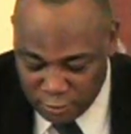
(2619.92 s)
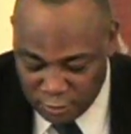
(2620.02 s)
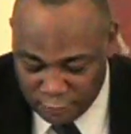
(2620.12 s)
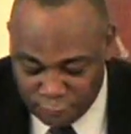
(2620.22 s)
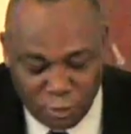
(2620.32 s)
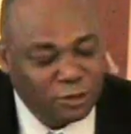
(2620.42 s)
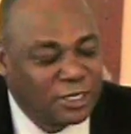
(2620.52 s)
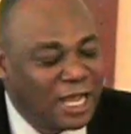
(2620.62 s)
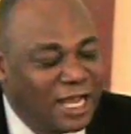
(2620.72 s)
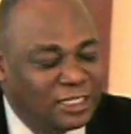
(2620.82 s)
of what
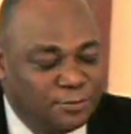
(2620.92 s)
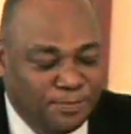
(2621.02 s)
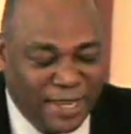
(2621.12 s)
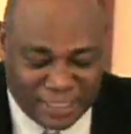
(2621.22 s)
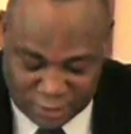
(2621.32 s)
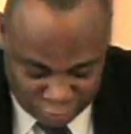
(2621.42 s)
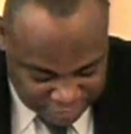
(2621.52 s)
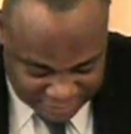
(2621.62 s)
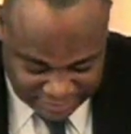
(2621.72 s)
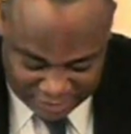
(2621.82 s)
God's best, you
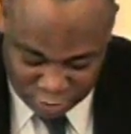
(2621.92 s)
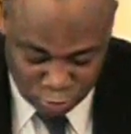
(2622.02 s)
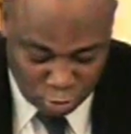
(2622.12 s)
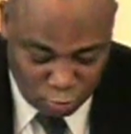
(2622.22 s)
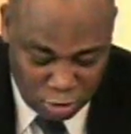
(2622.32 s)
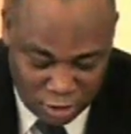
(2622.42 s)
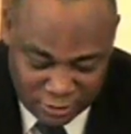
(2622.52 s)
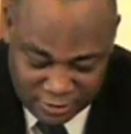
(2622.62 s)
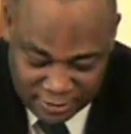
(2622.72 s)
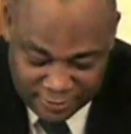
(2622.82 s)
just say, you know what?
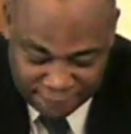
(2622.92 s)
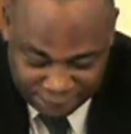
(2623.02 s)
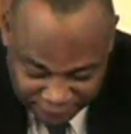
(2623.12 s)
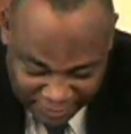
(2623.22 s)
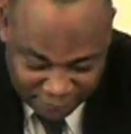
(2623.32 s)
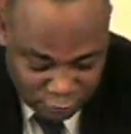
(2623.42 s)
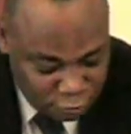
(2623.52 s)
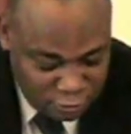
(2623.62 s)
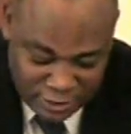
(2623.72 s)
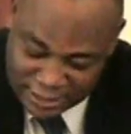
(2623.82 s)

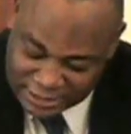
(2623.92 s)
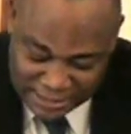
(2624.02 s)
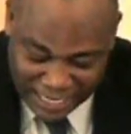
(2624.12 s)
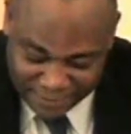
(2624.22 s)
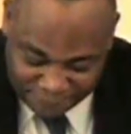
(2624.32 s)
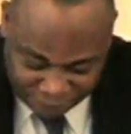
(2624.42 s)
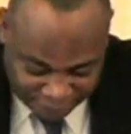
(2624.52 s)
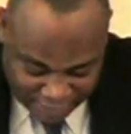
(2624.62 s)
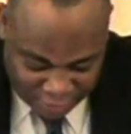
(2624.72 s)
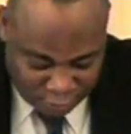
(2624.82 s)
Favor is not
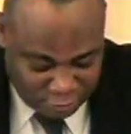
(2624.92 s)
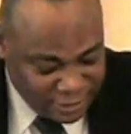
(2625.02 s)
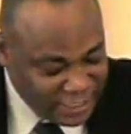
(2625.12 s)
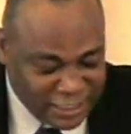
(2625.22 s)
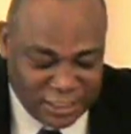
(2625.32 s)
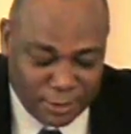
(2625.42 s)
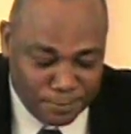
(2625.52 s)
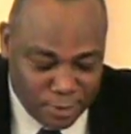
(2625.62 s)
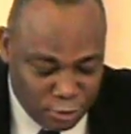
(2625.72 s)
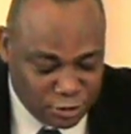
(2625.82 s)
fair, it's the
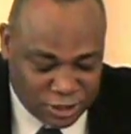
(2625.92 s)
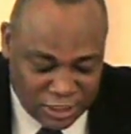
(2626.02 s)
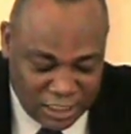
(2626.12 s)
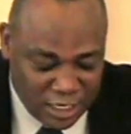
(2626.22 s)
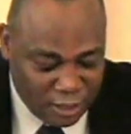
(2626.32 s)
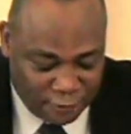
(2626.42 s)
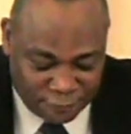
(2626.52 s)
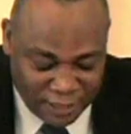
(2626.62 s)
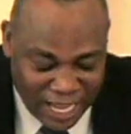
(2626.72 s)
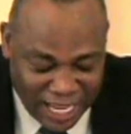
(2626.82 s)
mercy
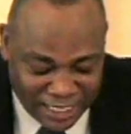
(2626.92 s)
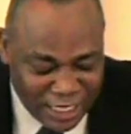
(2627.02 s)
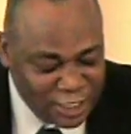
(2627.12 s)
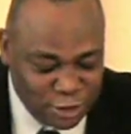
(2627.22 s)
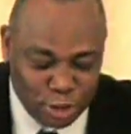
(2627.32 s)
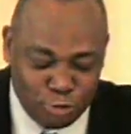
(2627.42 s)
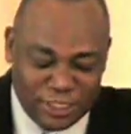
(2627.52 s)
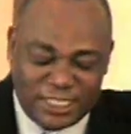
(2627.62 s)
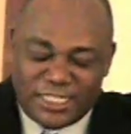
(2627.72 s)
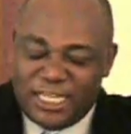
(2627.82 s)
of God. Do you
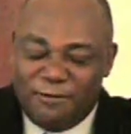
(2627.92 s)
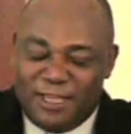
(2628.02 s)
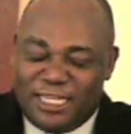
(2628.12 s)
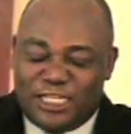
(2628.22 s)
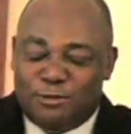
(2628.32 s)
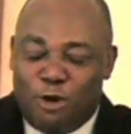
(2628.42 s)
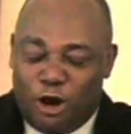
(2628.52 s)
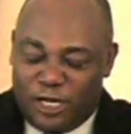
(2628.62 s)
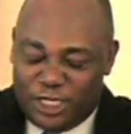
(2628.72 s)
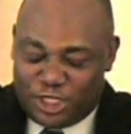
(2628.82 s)
receive it this
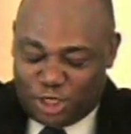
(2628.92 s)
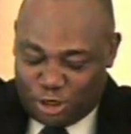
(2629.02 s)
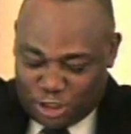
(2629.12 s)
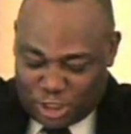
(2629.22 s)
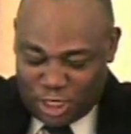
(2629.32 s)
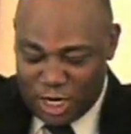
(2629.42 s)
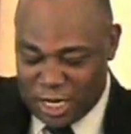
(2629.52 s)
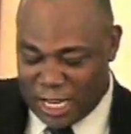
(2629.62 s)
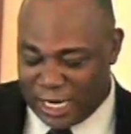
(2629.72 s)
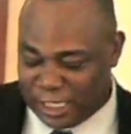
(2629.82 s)
morning, church?
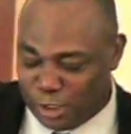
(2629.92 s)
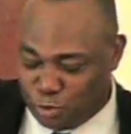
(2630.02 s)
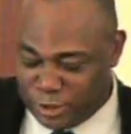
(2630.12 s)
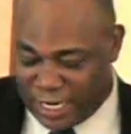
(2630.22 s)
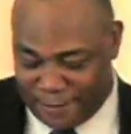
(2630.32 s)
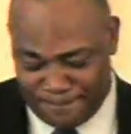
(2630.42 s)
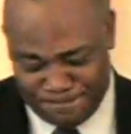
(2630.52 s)
Hallelujah.